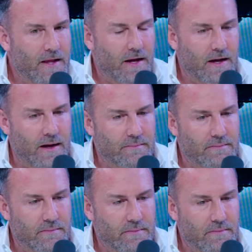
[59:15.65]
Um,
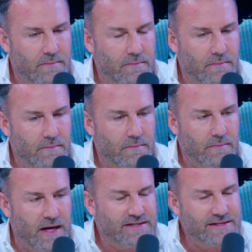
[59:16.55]

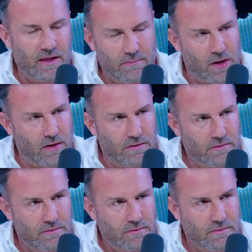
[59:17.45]
I sell them all
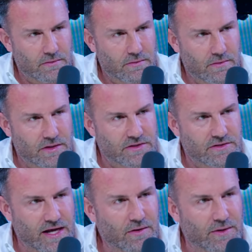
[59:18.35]
because
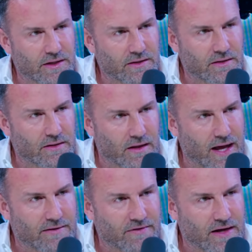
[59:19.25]
there's equity, a
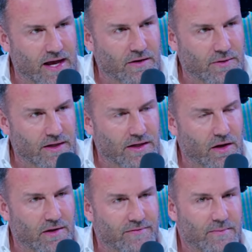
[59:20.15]
lot of an equity yep. in
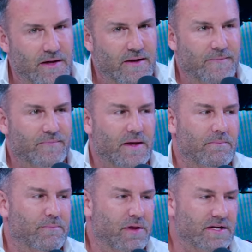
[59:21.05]
all of them.
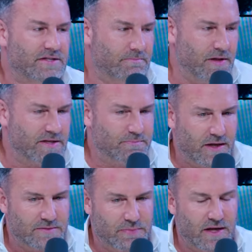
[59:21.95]
Plus, plus,
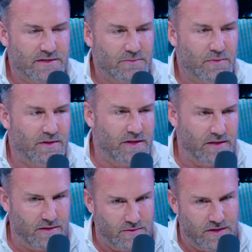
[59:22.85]
plus, plus. The,
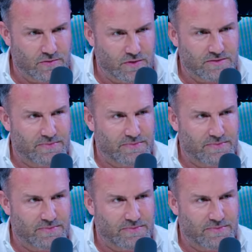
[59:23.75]
the, that's what's